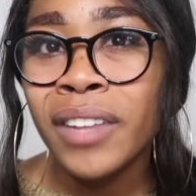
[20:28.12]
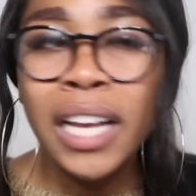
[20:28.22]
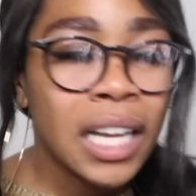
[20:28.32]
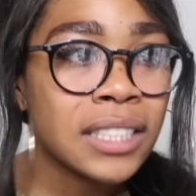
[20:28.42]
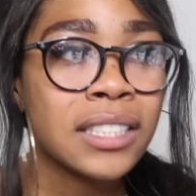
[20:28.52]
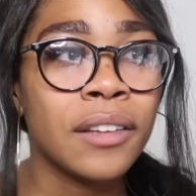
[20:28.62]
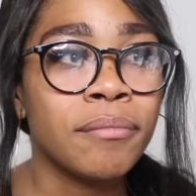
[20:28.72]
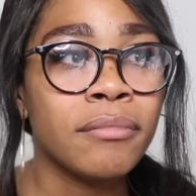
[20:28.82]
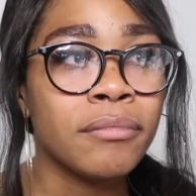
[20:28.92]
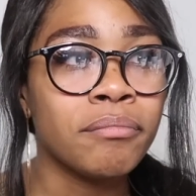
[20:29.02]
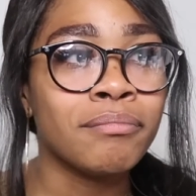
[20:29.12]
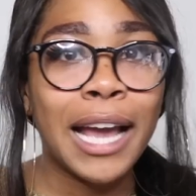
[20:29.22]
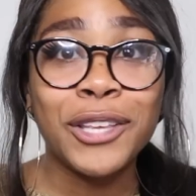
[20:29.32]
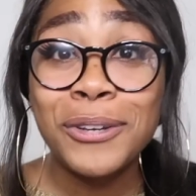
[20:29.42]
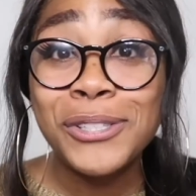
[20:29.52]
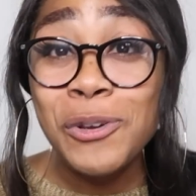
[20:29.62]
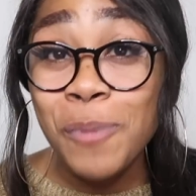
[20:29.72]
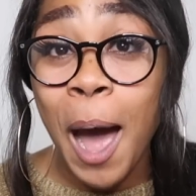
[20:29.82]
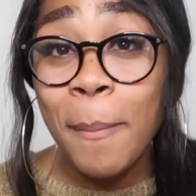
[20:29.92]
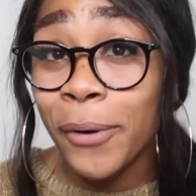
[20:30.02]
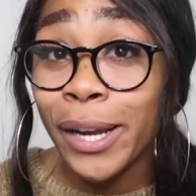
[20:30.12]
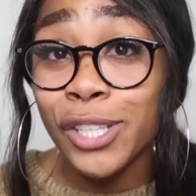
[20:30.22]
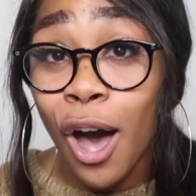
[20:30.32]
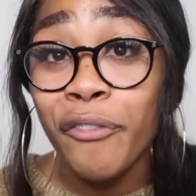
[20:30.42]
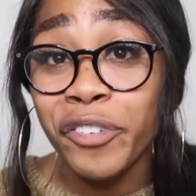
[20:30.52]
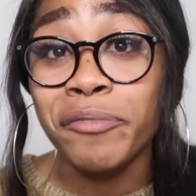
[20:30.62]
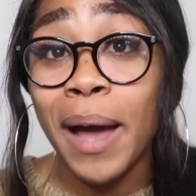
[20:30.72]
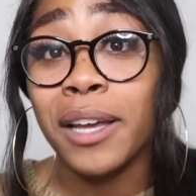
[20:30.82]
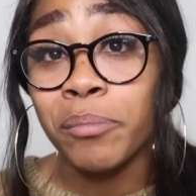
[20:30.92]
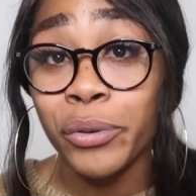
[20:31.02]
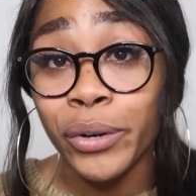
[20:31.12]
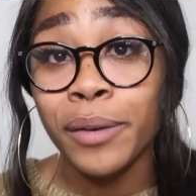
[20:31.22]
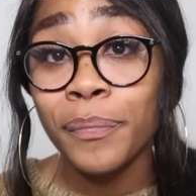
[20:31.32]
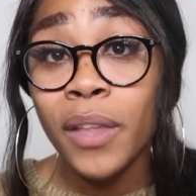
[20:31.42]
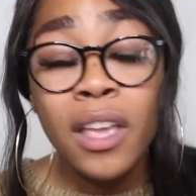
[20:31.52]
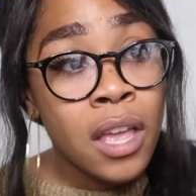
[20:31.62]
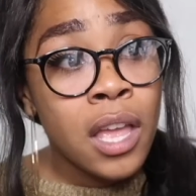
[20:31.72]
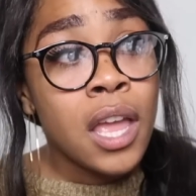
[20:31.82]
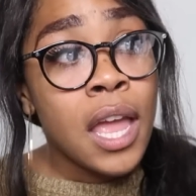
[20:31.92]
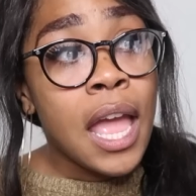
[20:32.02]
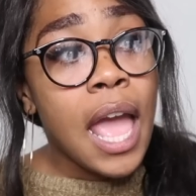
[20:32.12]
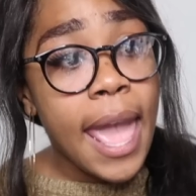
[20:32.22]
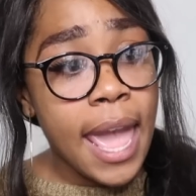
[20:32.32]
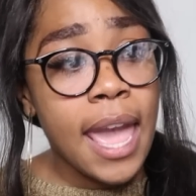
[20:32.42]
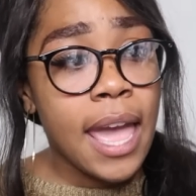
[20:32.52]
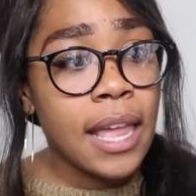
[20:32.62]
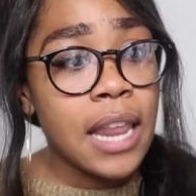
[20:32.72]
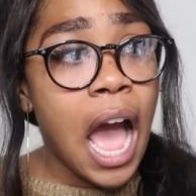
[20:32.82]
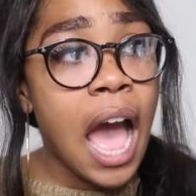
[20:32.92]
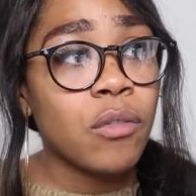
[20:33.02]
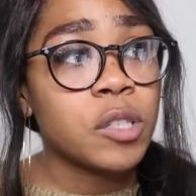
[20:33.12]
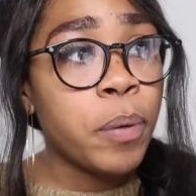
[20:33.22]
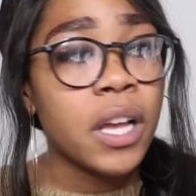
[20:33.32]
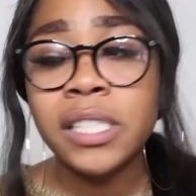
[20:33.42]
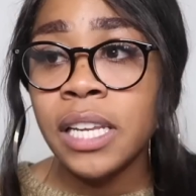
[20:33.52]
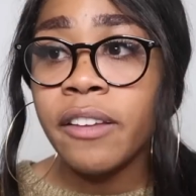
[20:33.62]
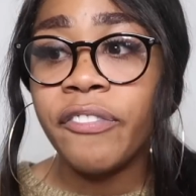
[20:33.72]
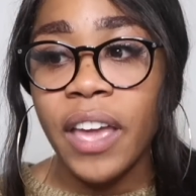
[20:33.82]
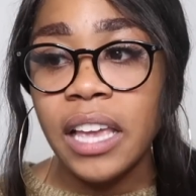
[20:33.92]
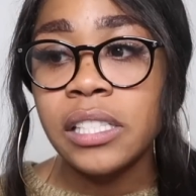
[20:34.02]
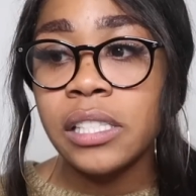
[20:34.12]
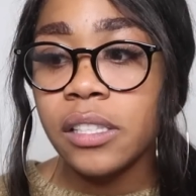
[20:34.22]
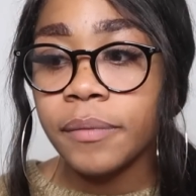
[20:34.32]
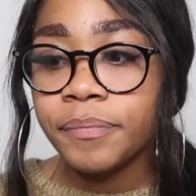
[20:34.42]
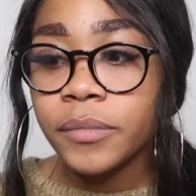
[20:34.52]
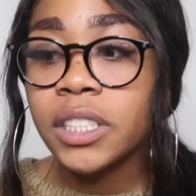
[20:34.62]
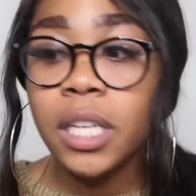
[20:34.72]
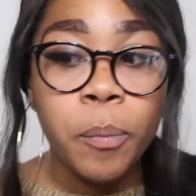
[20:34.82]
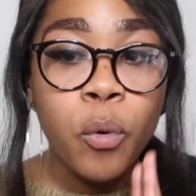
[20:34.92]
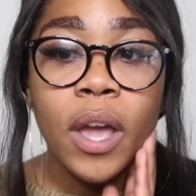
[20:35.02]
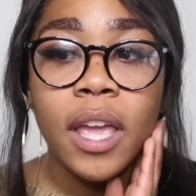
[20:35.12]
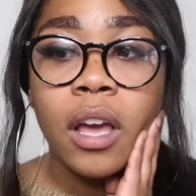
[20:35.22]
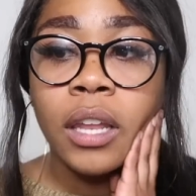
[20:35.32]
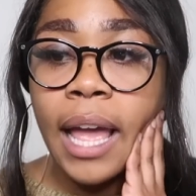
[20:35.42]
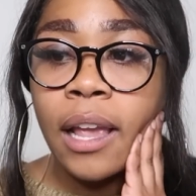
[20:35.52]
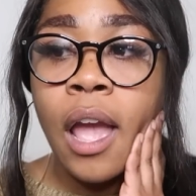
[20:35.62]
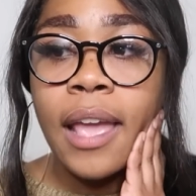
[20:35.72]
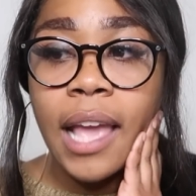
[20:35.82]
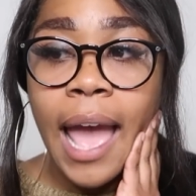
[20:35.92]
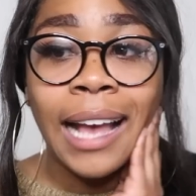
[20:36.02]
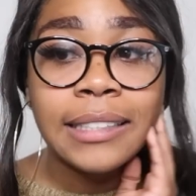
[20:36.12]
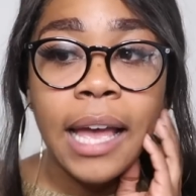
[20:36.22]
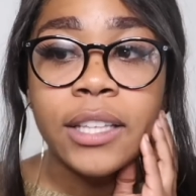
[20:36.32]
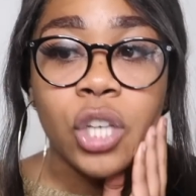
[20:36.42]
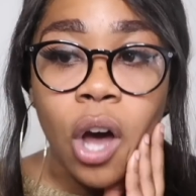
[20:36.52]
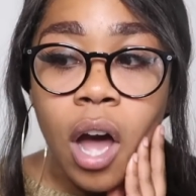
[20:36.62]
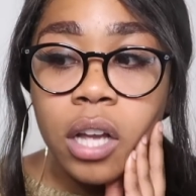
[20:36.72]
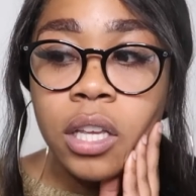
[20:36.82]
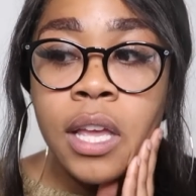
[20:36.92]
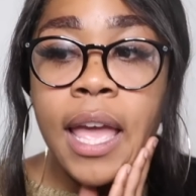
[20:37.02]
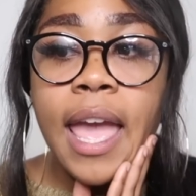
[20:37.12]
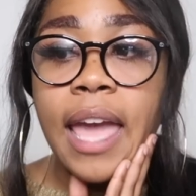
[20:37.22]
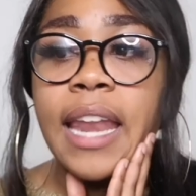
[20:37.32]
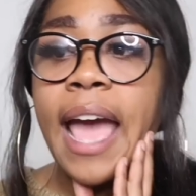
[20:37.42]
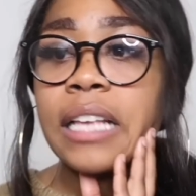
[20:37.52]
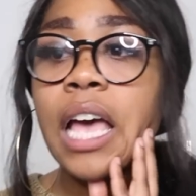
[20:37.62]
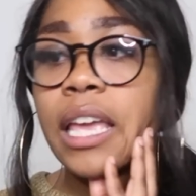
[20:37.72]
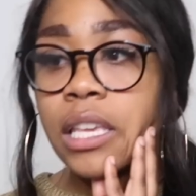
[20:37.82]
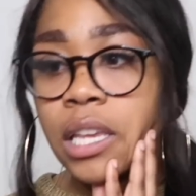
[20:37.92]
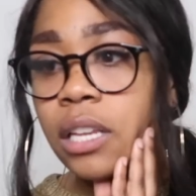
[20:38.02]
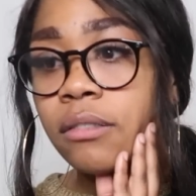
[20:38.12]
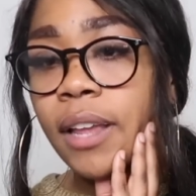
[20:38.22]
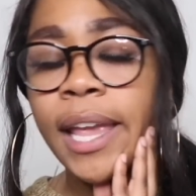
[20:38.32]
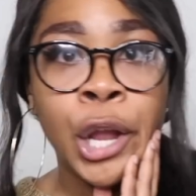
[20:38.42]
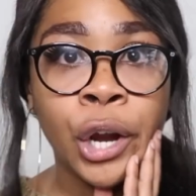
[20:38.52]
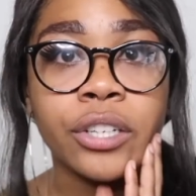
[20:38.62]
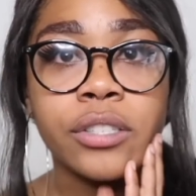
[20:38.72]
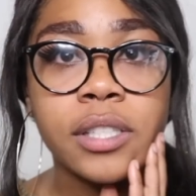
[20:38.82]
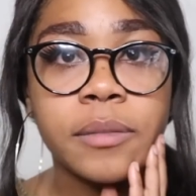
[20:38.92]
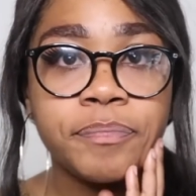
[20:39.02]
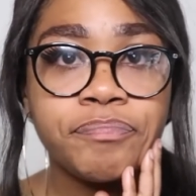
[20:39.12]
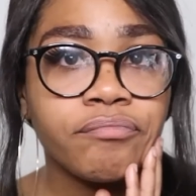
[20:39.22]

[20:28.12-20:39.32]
because my YouTube operates off of my computer. And I was punched in the face to the point, like, as I talk and as I eat, it hurts.